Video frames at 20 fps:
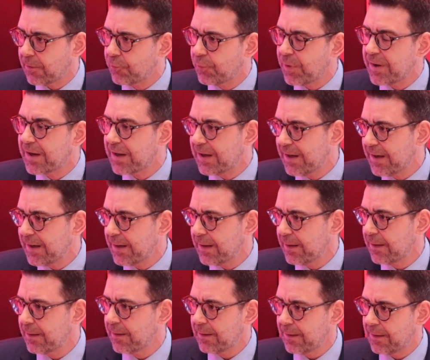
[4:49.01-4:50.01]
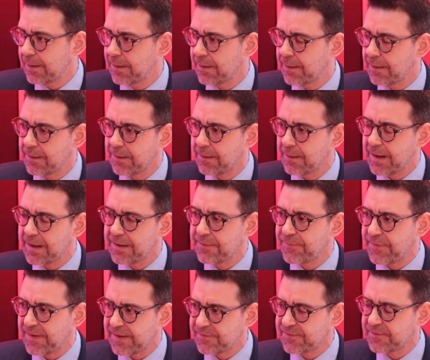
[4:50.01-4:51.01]
quickly and
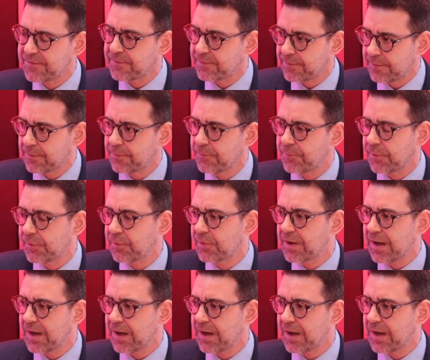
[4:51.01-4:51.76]
fast for the